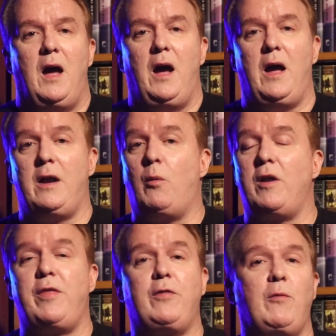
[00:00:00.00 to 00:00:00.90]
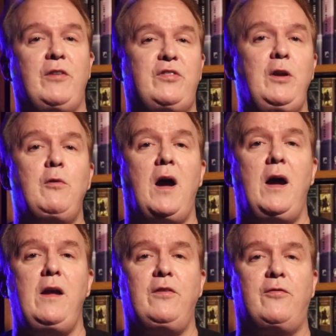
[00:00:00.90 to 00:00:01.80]
And I want to thank the rest of you
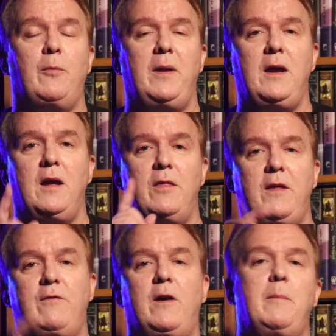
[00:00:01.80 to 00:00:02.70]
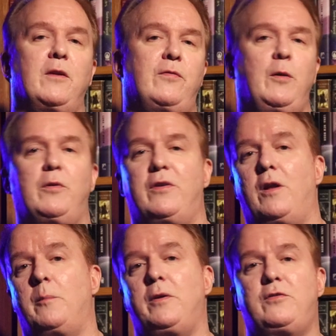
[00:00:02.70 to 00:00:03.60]
guys for being the very best viewers in
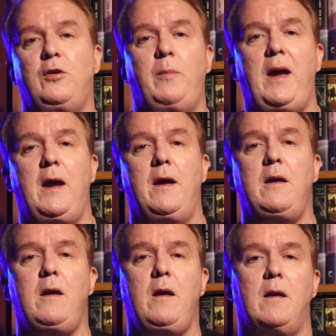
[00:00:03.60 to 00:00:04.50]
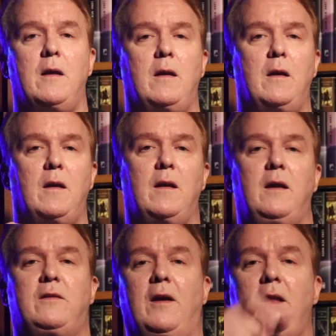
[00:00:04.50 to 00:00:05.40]
all of BookTube. And
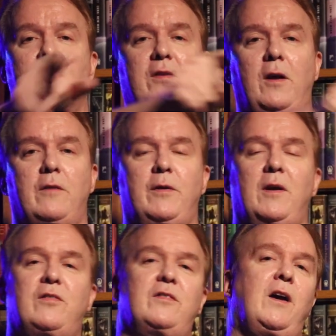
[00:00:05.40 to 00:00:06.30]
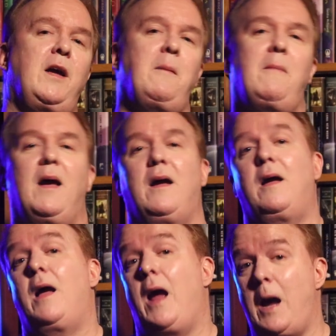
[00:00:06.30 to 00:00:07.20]
until I see all of you next time,
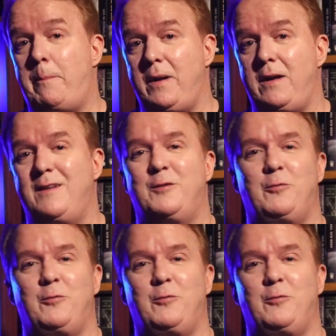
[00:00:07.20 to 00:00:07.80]
happy